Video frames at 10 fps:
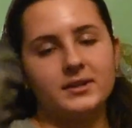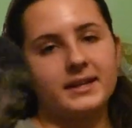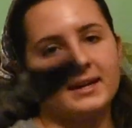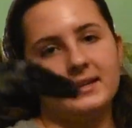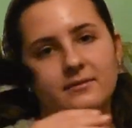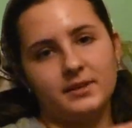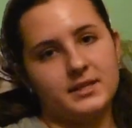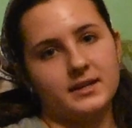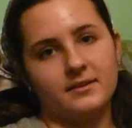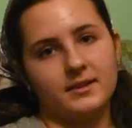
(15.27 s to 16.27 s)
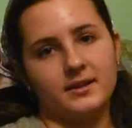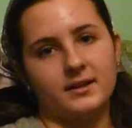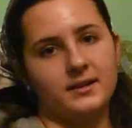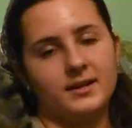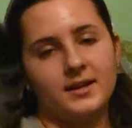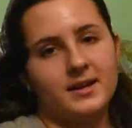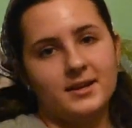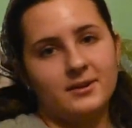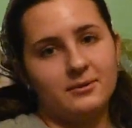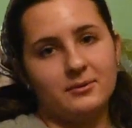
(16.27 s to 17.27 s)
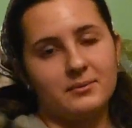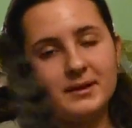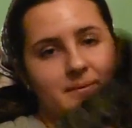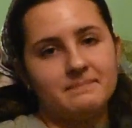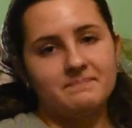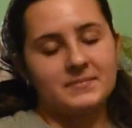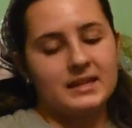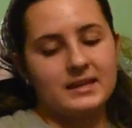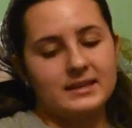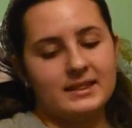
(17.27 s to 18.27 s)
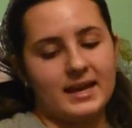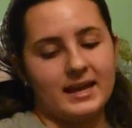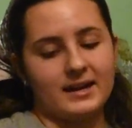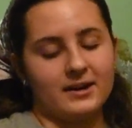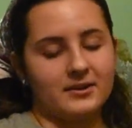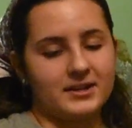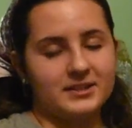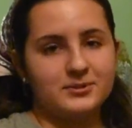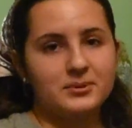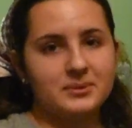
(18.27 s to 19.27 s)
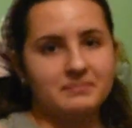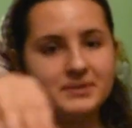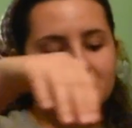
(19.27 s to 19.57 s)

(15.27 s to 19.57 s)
Like, I didn't re-tear the old one that I already had torn.